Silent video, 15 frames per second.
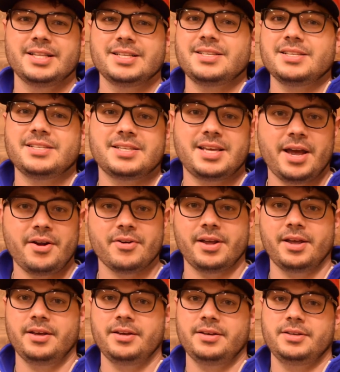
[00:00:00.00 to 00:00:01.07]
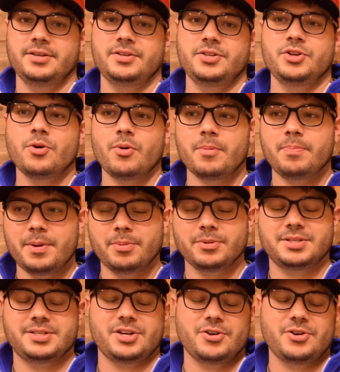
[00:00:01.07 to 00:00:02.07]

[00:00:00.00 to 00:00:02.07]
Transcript: This is scary. You know where people